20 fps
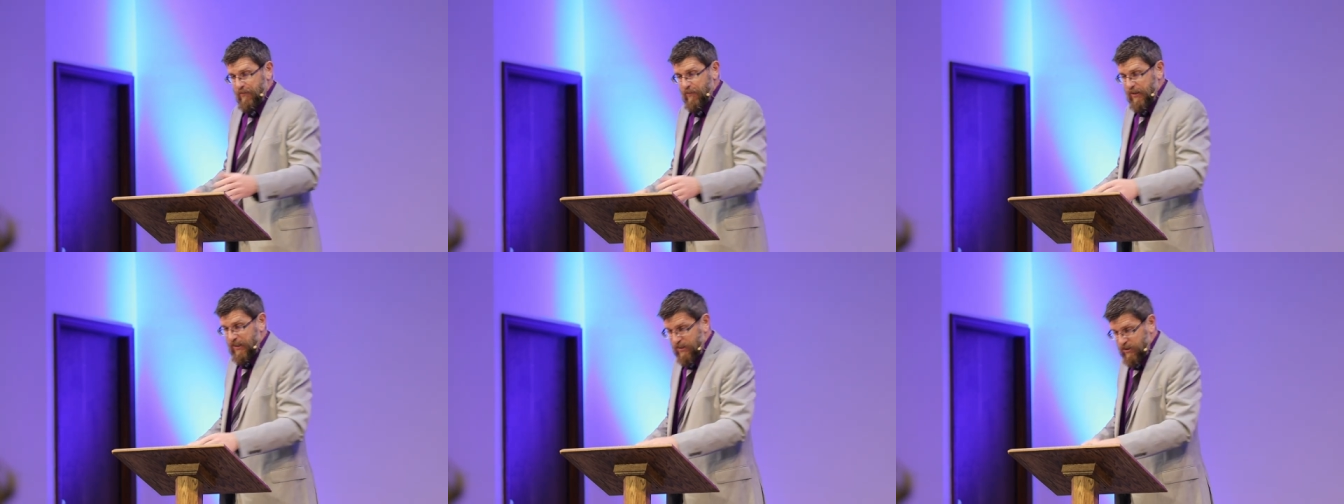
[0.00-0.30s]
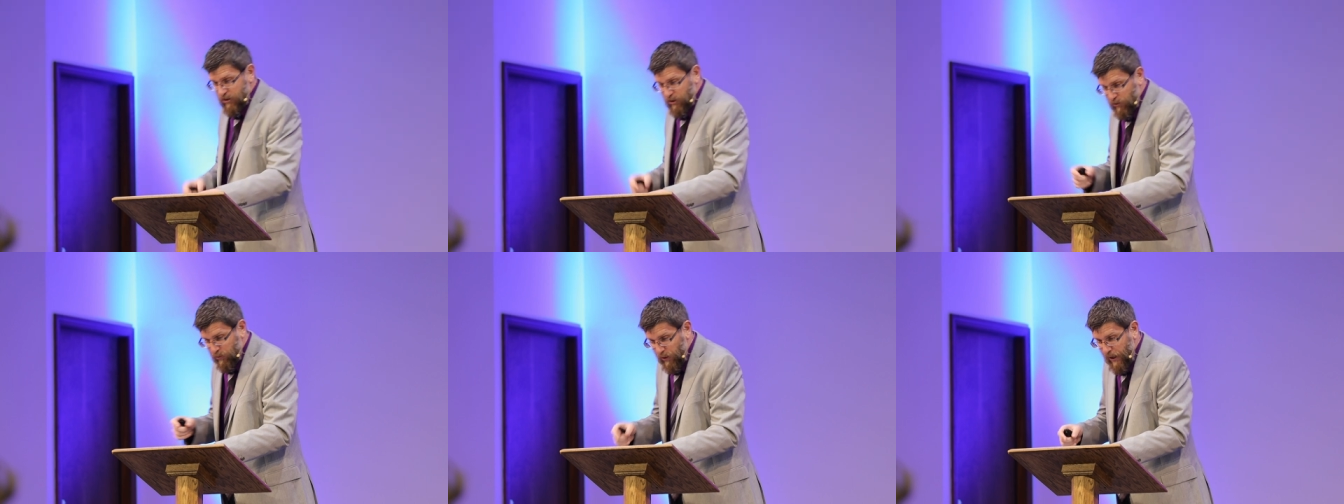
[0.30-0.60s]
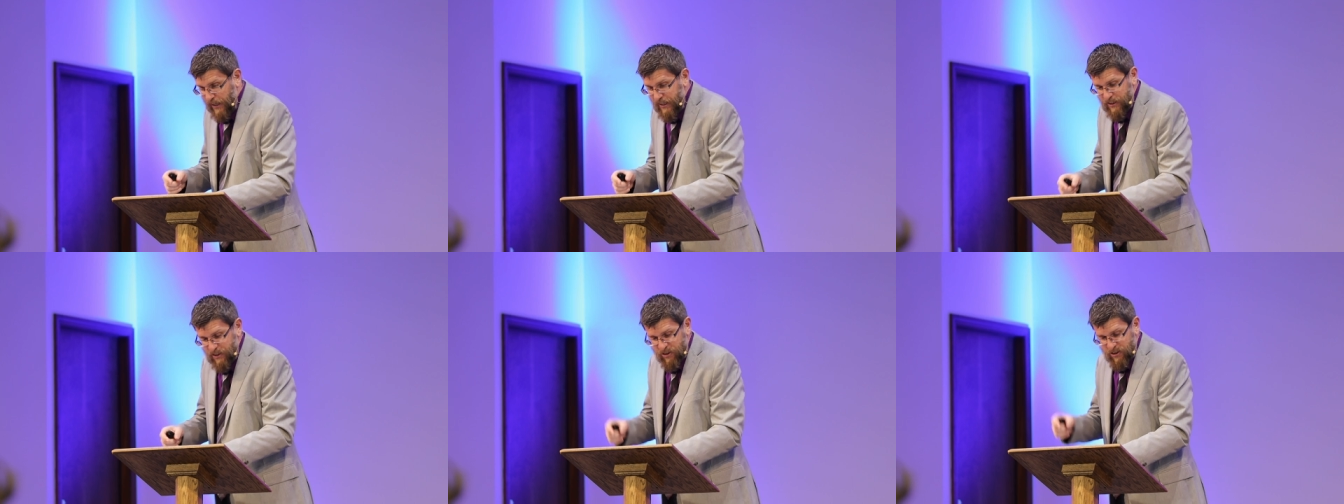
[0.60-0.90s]
Because
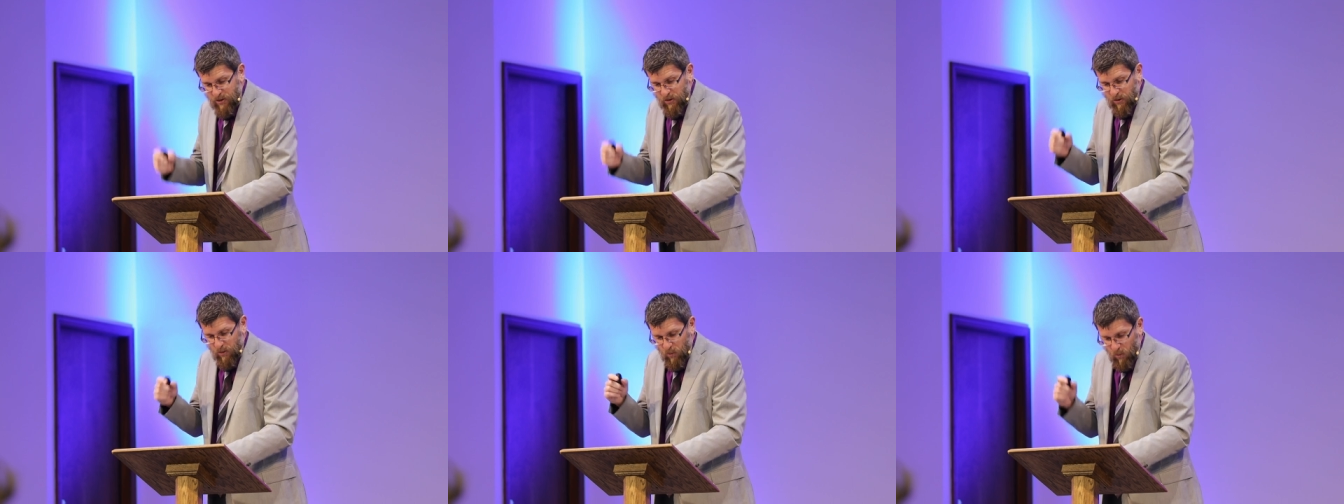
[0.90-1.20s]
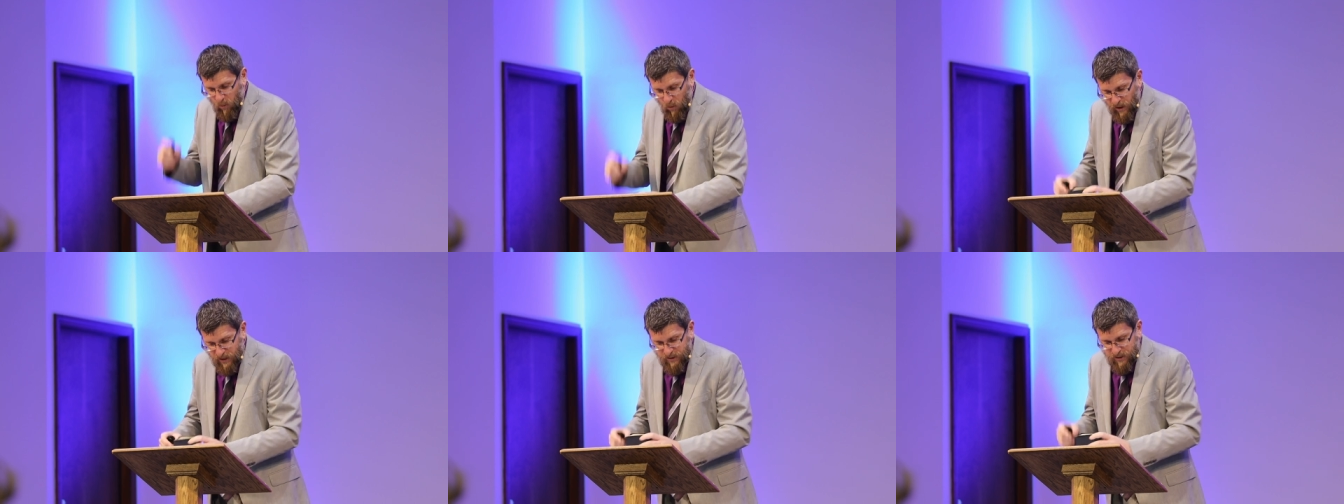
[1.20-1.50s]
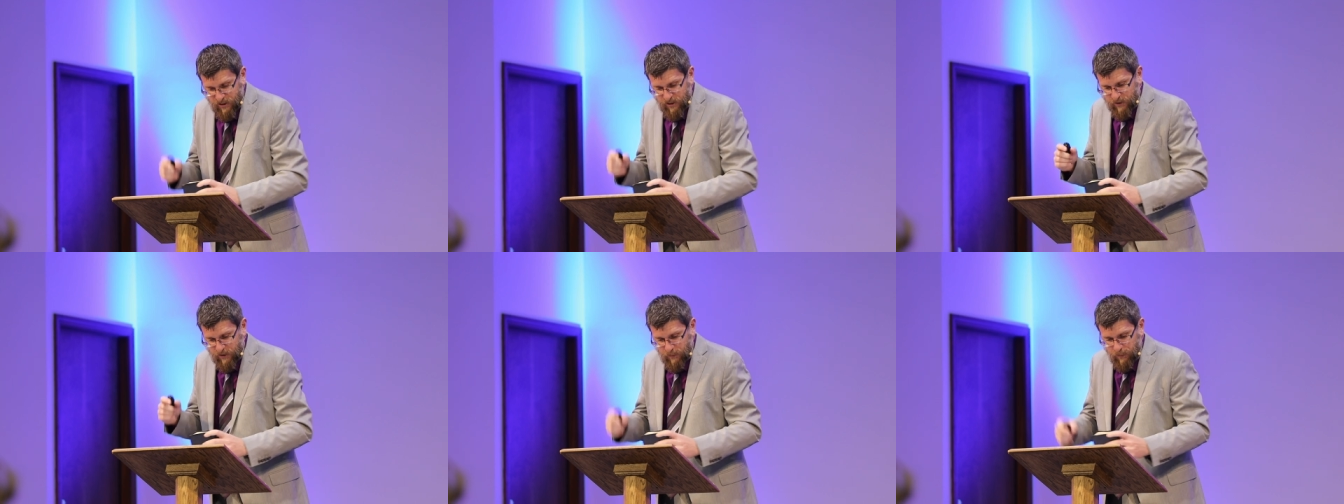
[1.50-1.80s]
Christ
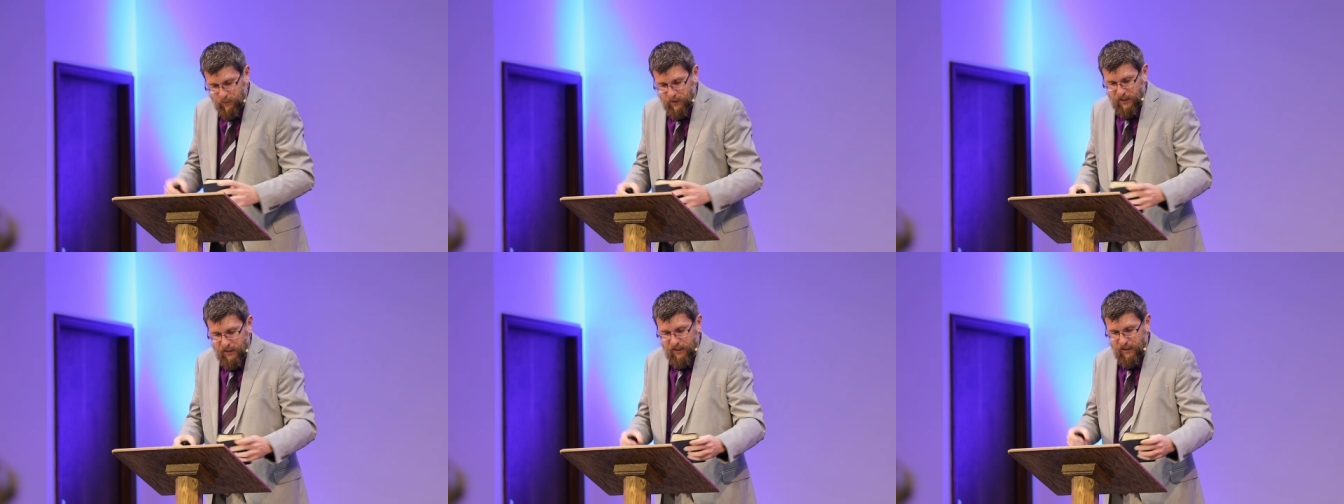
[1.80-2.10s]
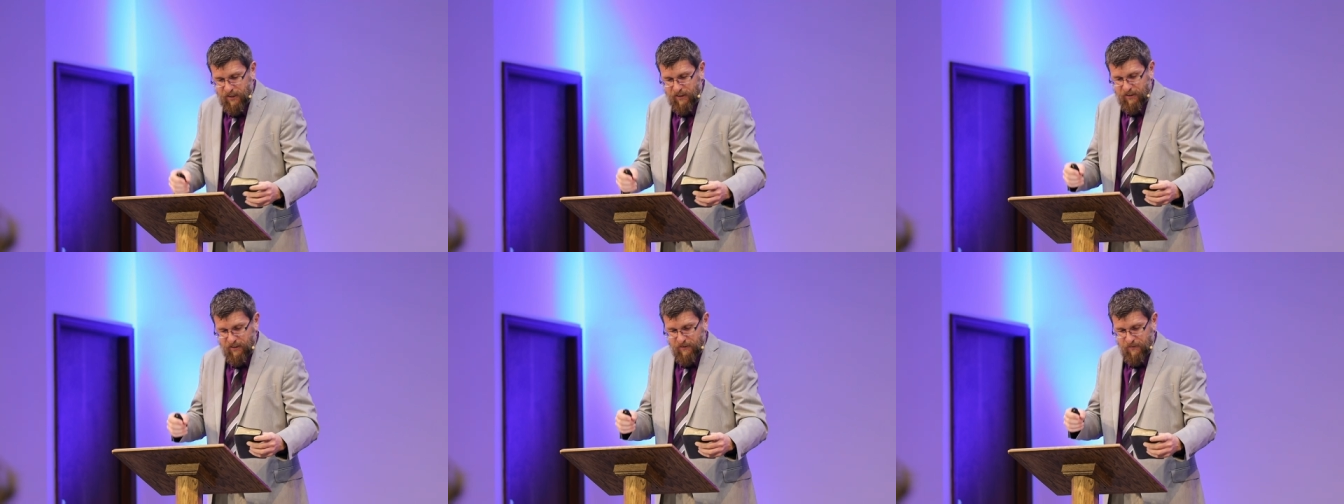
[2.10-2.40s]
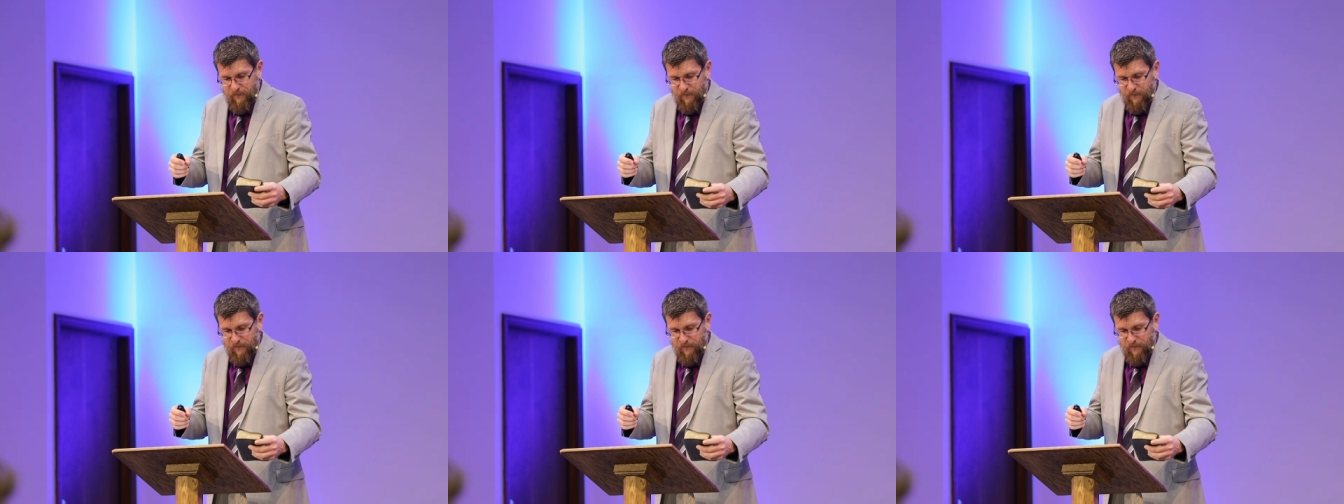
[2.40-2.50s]
wants to be